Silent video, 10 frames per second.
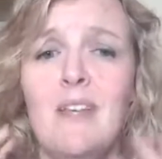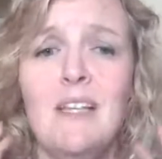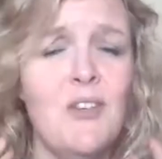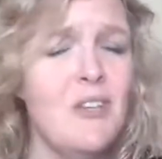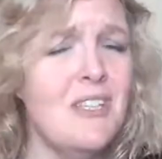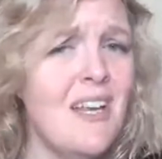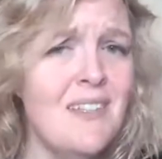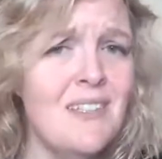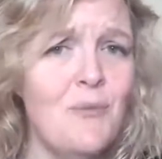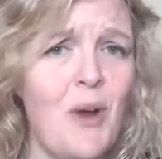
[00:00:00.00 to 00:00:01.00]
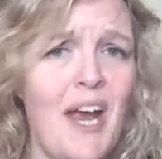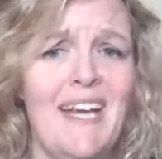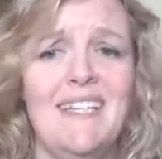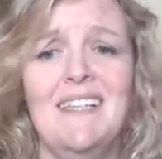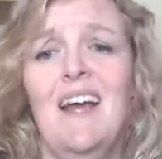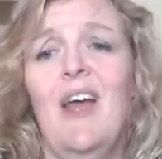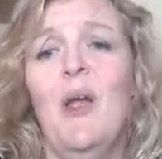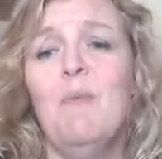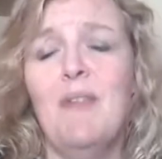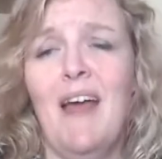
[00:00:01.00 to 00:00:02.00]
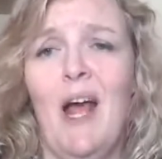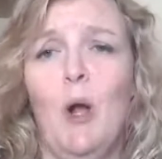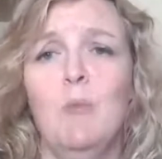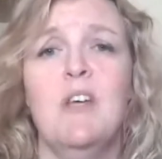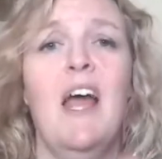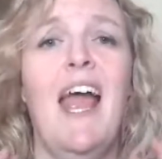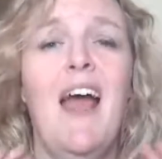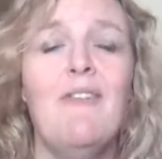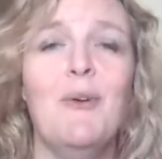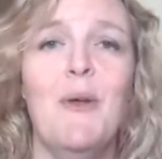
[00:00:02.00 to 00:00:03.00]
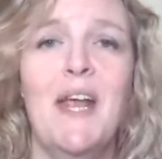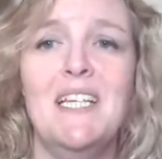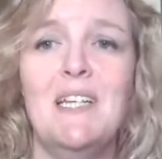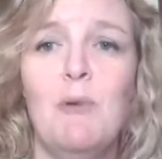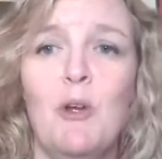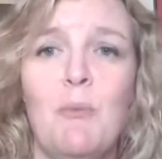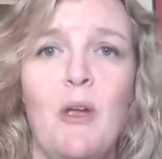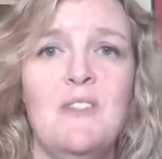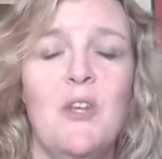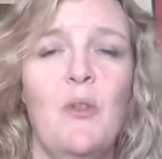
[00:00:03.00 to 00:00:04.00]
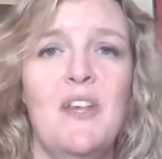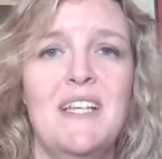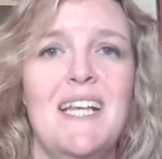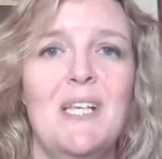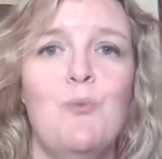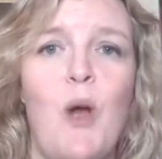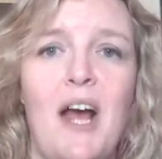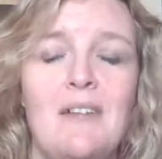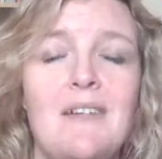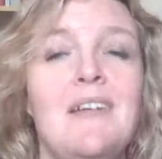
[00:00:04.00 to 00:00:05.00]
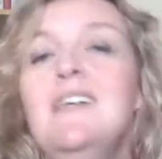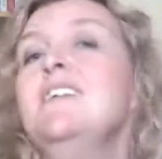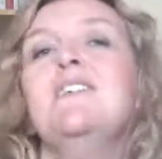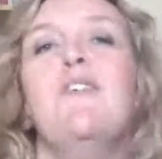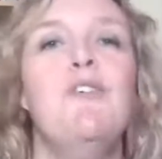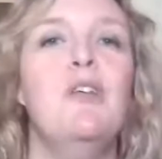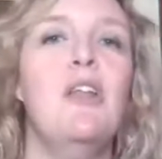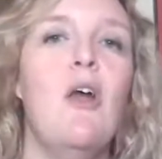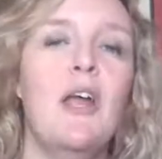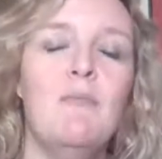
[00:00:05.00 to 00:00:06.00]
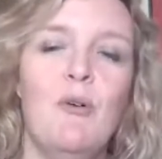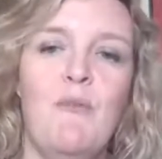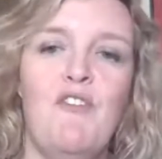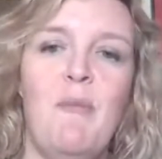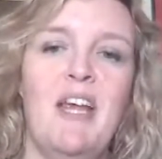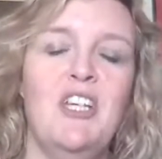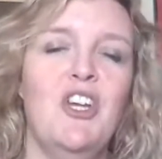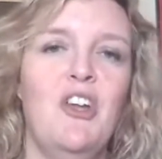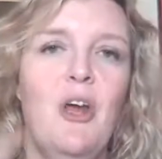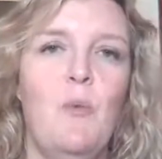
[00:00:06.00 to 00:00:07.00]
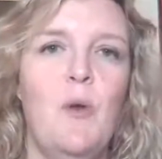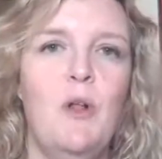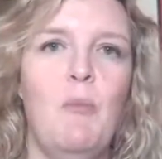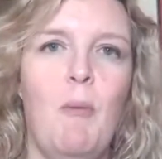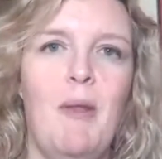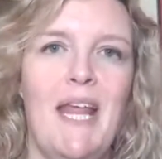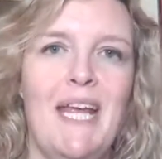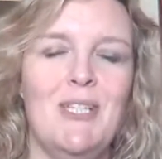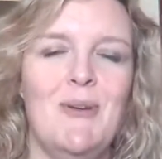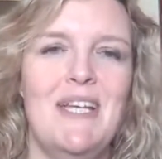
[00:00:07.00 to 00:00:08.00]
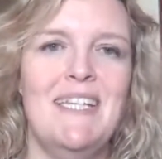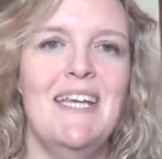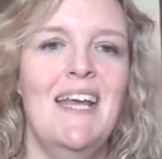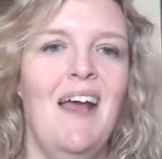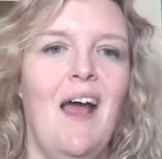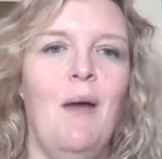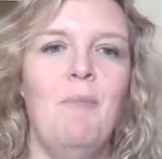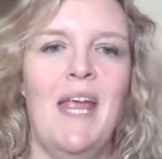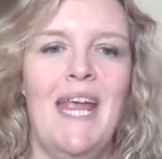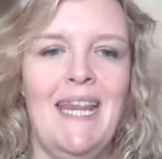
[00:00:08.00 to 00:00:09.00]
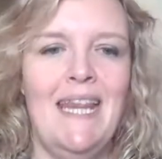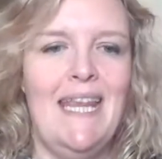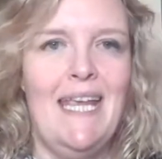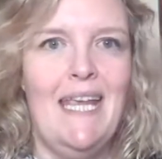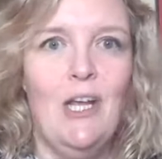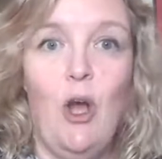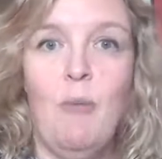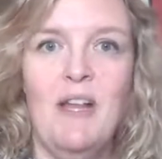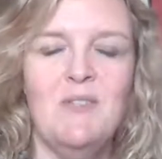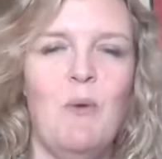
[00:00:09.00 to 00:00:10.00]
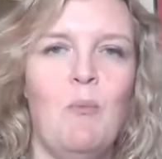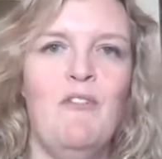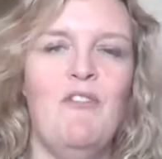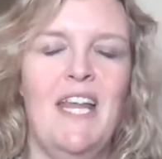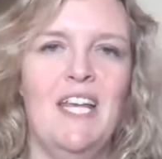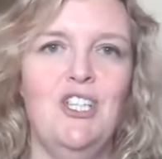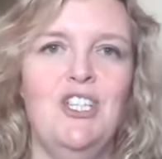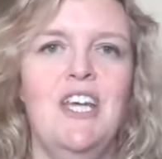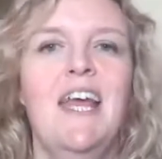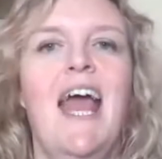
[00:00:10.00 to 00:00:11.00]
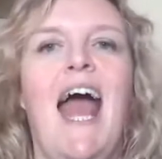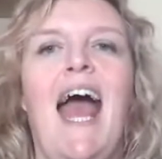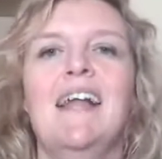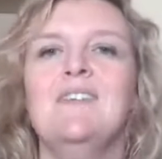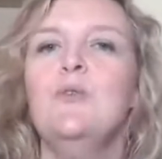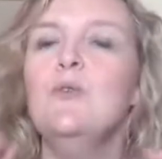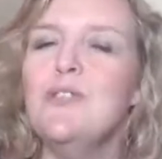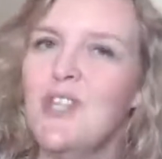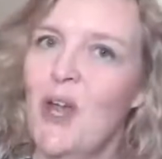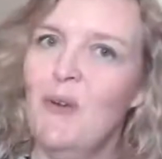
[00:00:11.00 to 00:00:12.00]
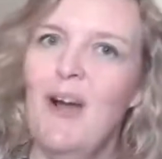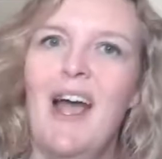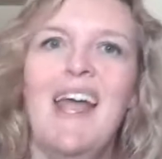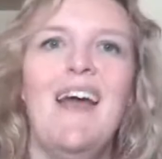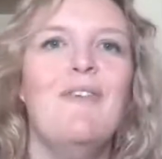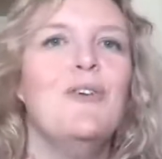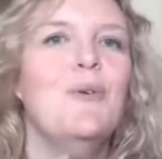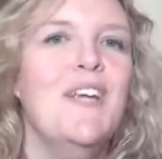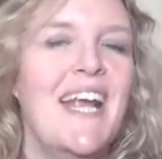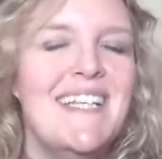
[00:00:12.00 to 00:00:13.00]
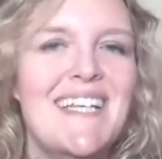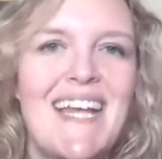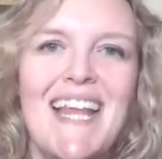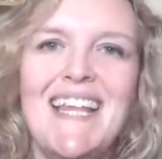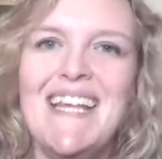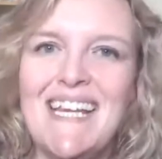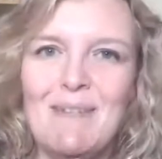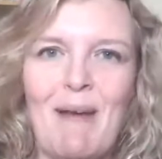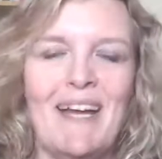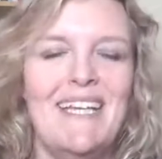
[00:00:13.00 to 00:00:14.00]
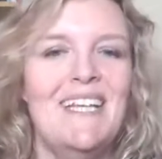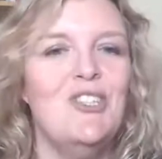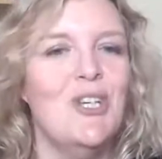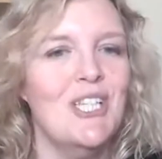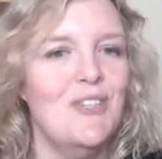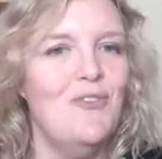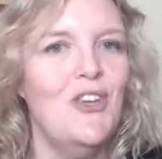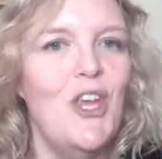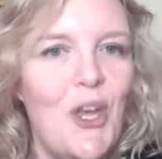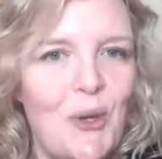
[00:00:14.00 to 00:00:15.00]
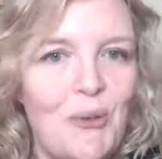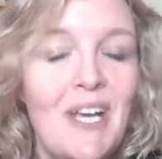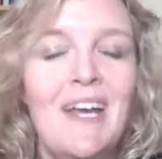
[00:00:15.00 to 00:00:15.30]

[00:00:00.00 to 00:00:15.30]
So there's tons of ways. I hope that helps. I have created a blog post on this as well. So if you'd like more information, I will pop a link to it in the comments when we're finished. And also, I have created a lead magnet just for you.